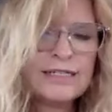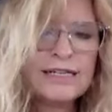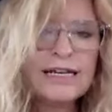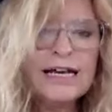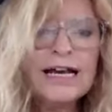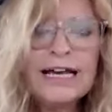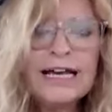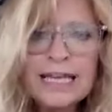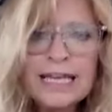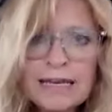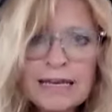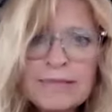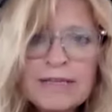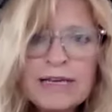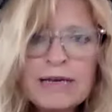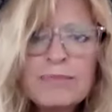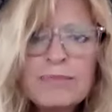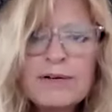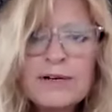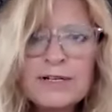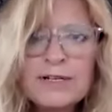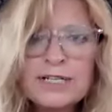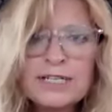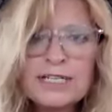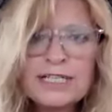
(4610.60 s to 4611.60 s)
I am that
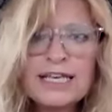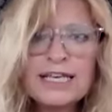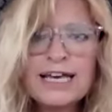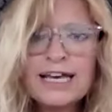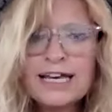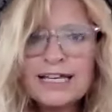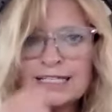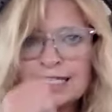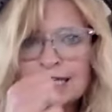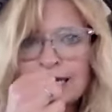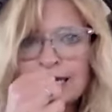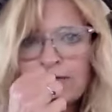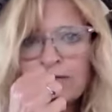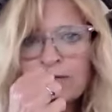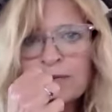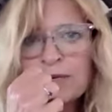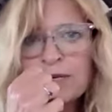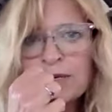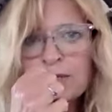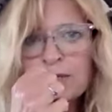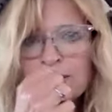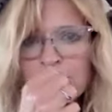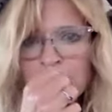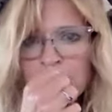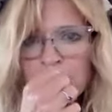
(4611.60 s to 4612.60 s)
person that has to have a
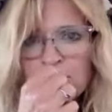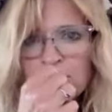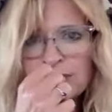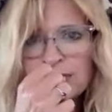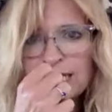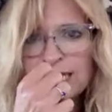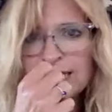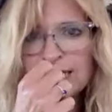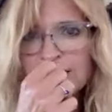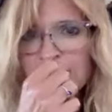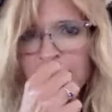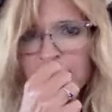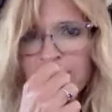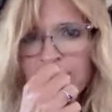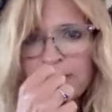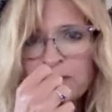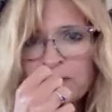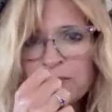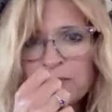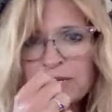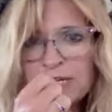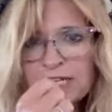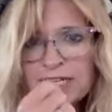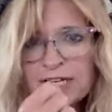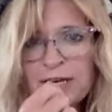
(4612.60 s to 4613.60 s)
million pictures taken to find
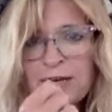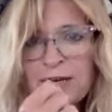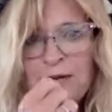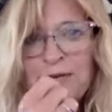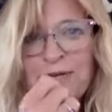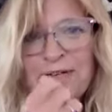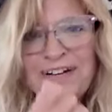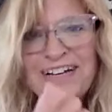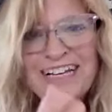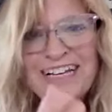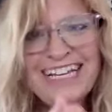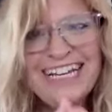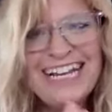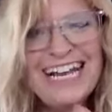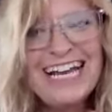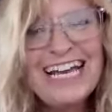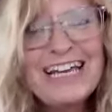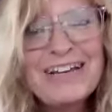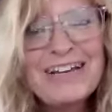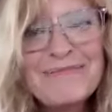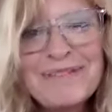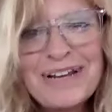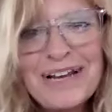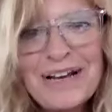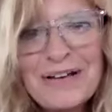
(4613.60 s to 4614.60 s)
one good one. I
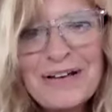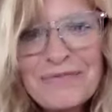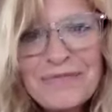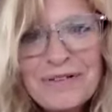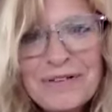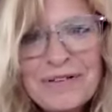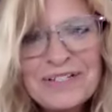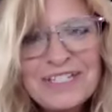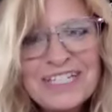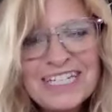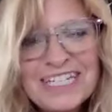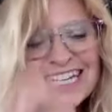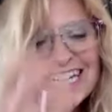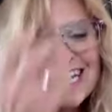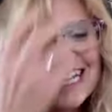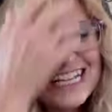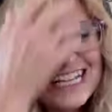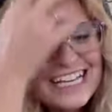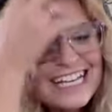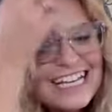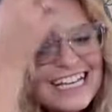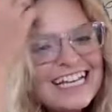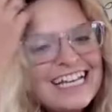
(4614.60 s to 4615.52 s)
am not photogenic.